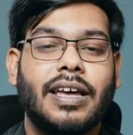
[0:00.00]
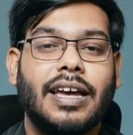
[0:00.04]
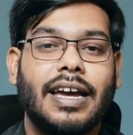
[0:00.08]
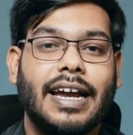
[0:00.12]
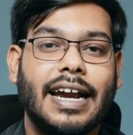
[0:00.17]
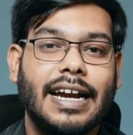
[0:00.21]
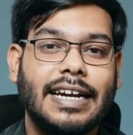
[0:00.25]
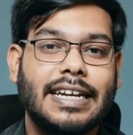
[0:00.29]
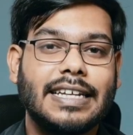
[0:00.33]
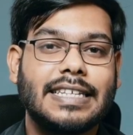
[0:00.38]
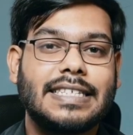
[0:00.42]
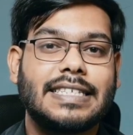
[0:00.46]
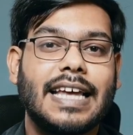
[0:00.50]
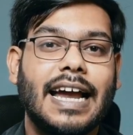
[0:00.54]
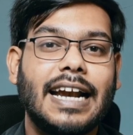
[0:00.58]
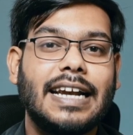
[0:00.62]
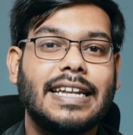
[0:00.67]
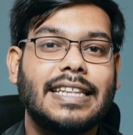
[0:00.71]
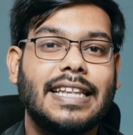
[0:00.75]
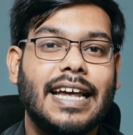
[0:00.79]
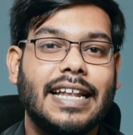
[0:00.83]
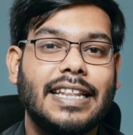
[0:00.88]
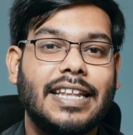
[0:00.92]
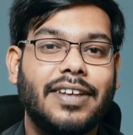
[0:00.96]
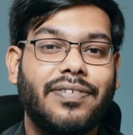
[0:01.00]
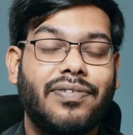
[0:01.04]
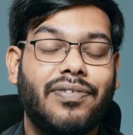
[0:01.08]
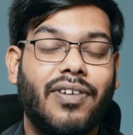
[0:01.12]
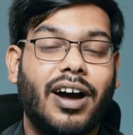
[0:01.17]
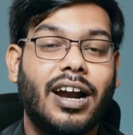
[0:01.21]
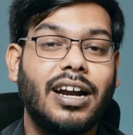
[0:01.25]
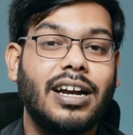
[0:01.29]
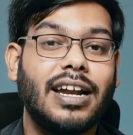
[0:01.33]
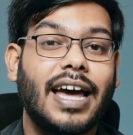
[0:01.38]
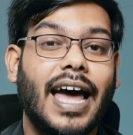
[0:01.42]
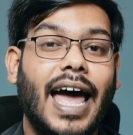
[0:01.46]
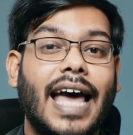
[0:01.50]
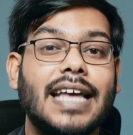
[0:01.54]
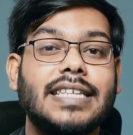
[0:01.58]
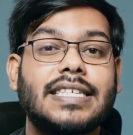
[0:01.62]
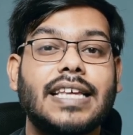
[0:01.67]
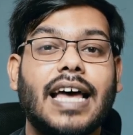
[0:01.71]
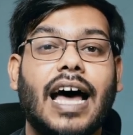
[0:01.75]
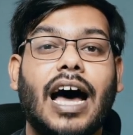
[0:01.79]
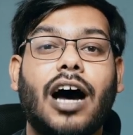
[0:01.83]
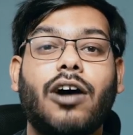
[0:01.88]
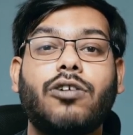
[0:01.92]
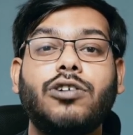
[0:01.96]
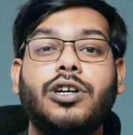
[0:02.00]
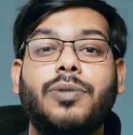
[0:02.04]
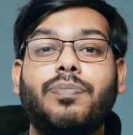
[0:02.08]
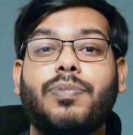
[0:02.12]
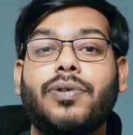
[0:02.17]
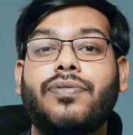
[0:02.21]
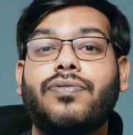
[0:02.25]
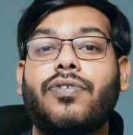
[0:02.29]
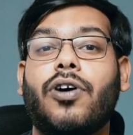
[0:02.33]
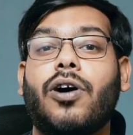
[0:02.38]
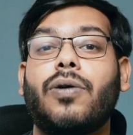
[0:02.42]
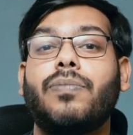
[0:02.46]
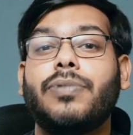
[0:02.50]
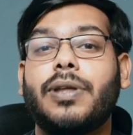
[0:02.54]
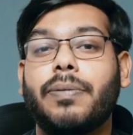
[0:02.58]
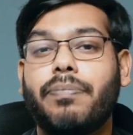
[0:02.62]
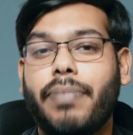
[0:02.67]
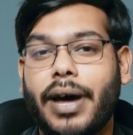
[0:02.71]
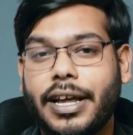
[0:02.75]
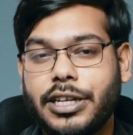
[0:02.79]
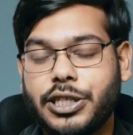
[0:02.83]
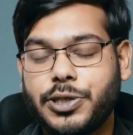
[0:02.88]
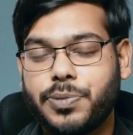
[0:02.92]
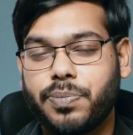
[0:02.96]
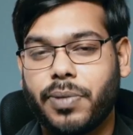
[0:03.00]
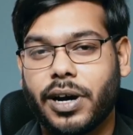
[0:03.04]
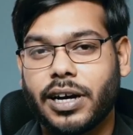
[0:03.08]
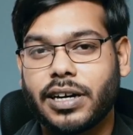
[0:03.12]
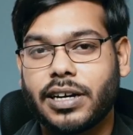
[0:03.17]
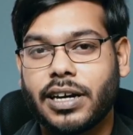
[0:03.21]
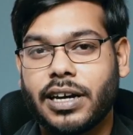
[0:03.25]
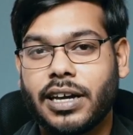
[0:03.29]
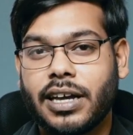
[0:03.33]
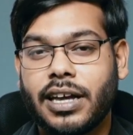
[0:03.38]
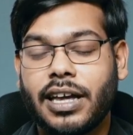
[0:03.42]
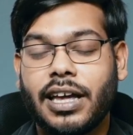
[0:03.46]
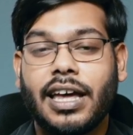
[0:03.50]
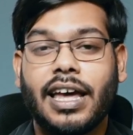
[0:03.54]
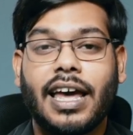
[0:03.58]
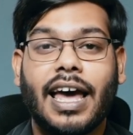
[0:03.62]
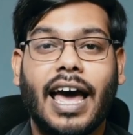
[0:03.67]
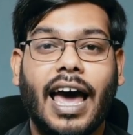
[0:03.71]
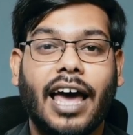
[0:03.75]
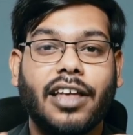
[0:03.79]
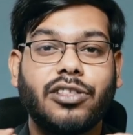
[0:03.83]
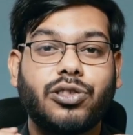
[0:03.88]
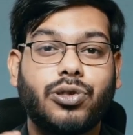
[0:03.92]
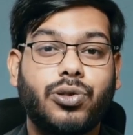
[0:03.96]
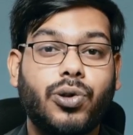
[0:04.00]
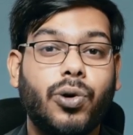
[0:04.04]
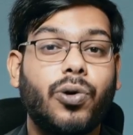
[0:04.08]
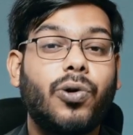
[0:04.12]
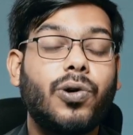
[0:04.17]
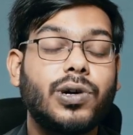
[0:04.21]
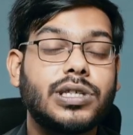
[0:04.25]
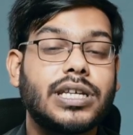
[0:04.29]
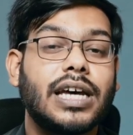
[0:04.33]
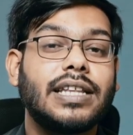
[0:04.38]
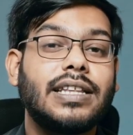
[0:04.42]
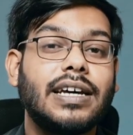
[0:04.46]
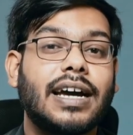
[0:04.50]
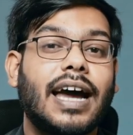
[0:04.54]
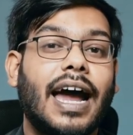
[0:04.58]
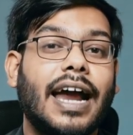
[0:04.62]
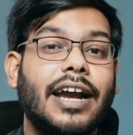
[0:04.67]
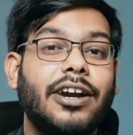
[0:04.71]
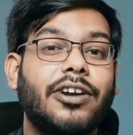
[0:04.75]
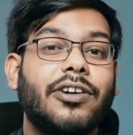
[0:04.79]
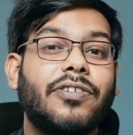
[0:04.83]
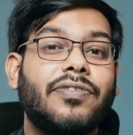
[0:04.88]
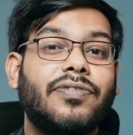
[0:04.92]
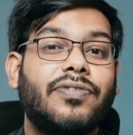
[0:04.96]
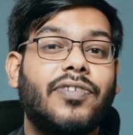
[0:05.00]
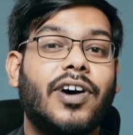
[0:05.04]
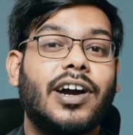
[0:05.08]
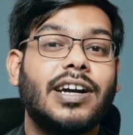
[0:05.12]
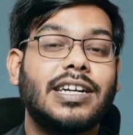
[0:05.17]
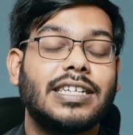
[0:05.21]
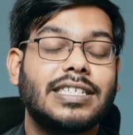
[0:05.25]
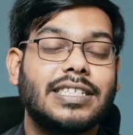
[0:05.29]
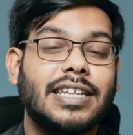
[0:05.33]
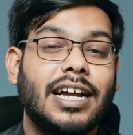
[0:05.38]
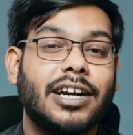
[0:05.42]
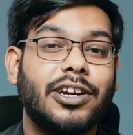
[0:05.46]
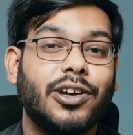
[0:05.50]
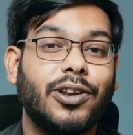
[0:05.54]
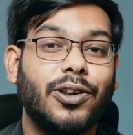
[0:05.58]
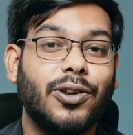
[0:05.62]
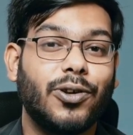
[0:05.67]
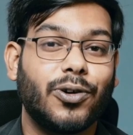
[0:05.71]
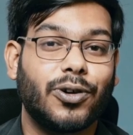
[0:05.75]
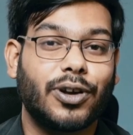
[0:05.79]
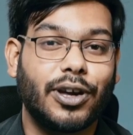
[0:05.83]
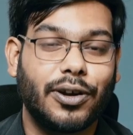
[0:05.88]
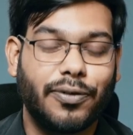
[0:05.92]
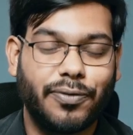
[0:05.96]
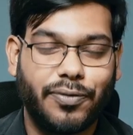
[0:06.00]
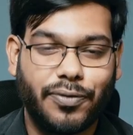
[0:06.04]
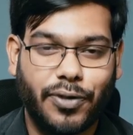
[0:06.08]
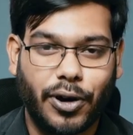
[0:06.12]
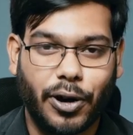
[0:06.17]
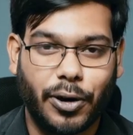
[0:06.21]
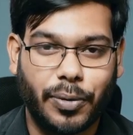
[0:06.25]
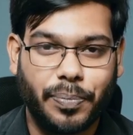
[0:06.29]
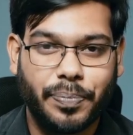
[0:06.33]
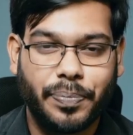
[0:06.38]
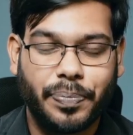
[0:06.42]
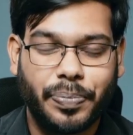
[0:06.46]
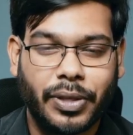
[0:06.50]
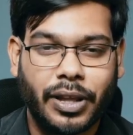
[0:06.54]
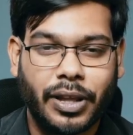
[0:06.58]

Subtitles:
it is said that the fund has outperformed the benchmark. And those are the kind of funds that you're looking for.